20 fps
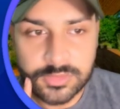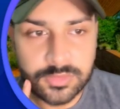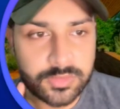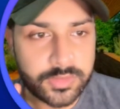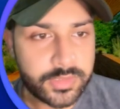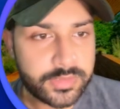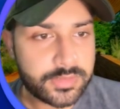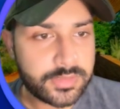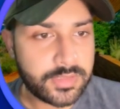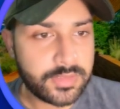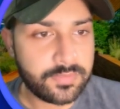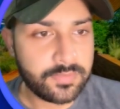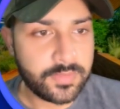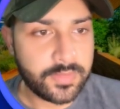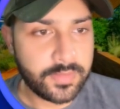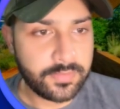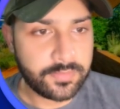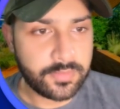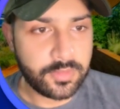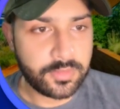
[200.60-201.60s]
you can see
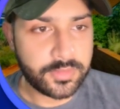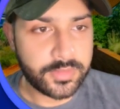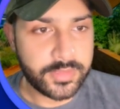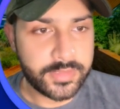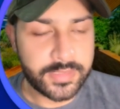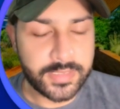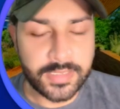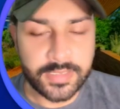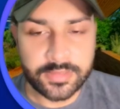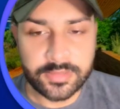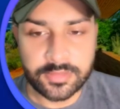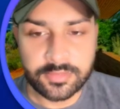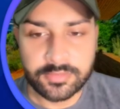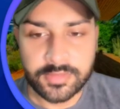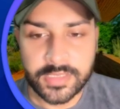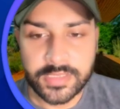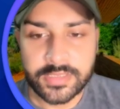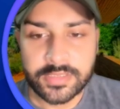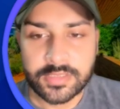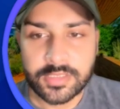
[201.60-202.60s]
we have got the title,
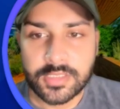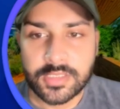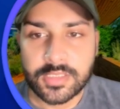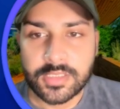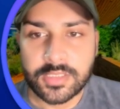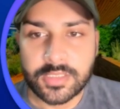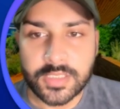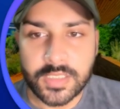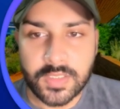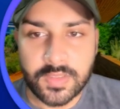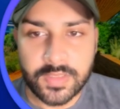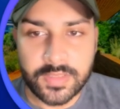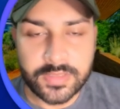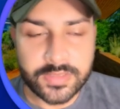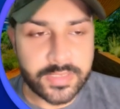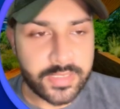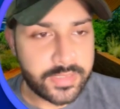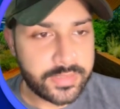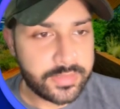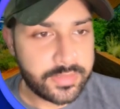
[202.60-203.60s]
right? Now
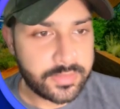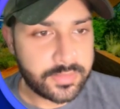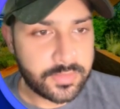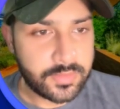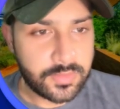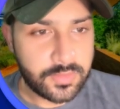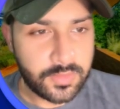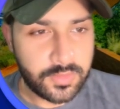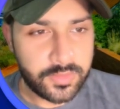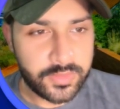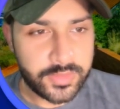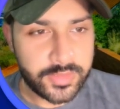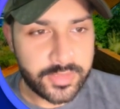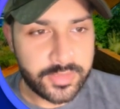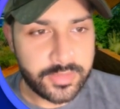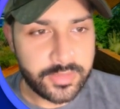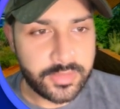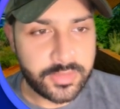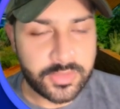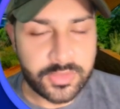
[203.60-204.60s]
I'll get the
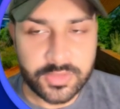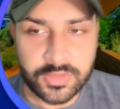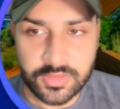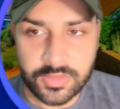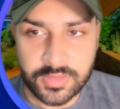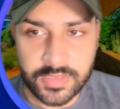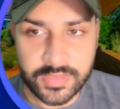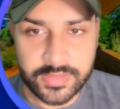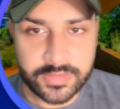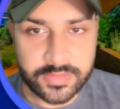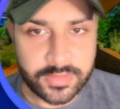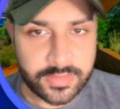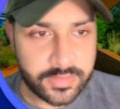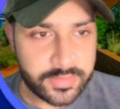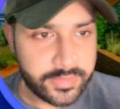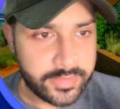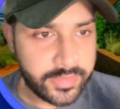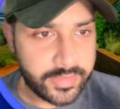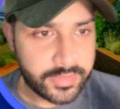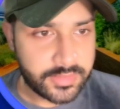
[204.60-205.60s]
content like
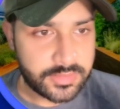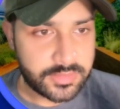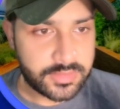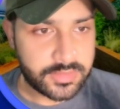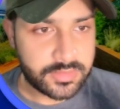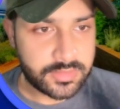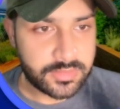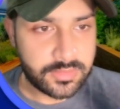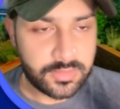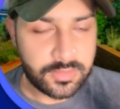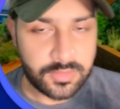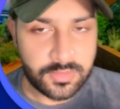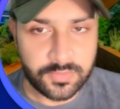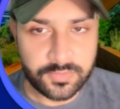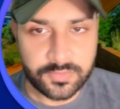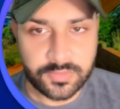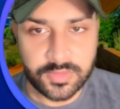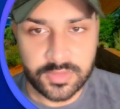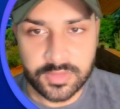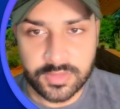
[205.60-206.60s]
the text
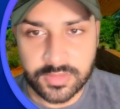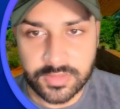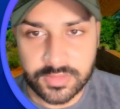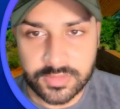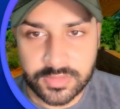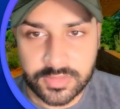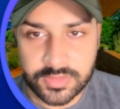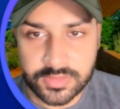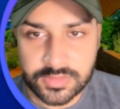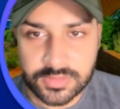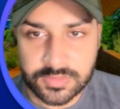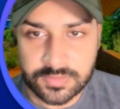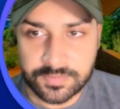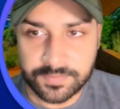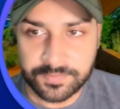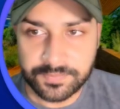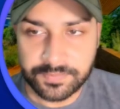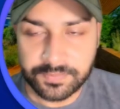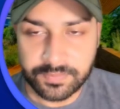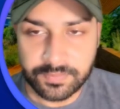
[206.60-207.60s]
of the this
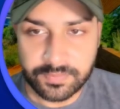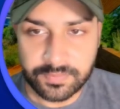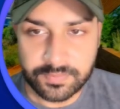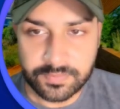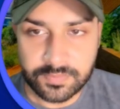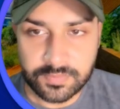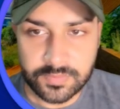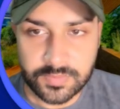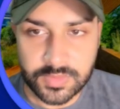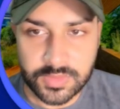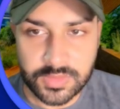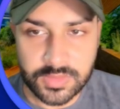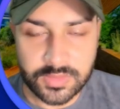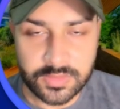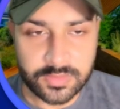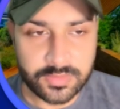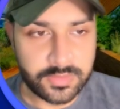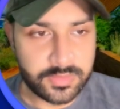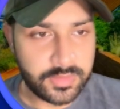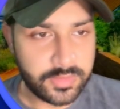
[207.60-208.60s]

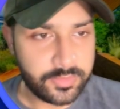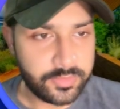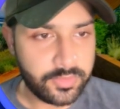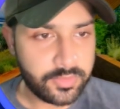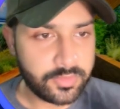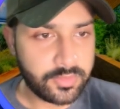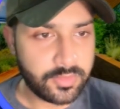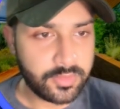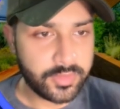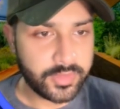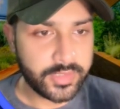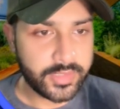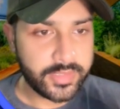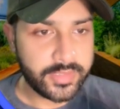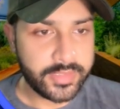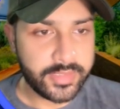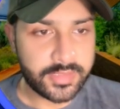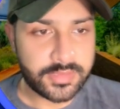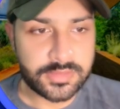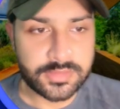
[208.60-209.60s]

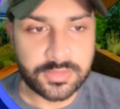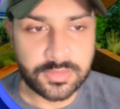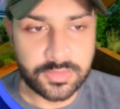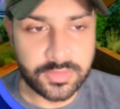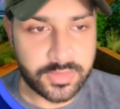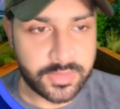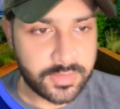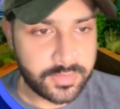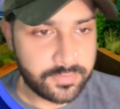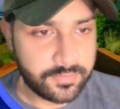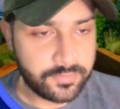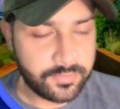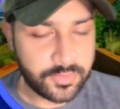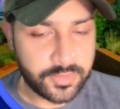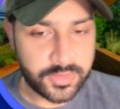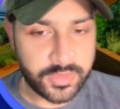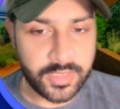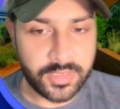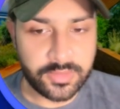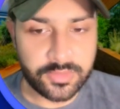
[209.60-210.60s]
content text. So
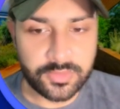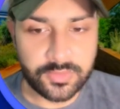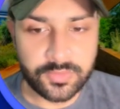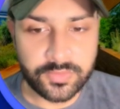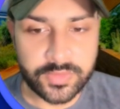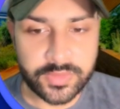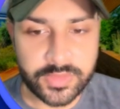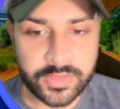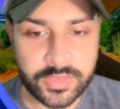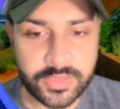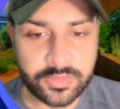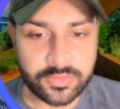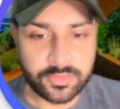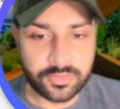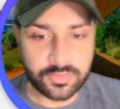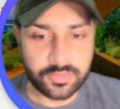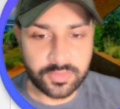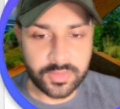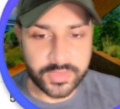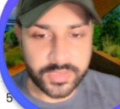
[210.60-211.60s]
for that you will need to
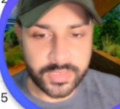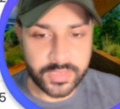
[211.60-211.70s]
go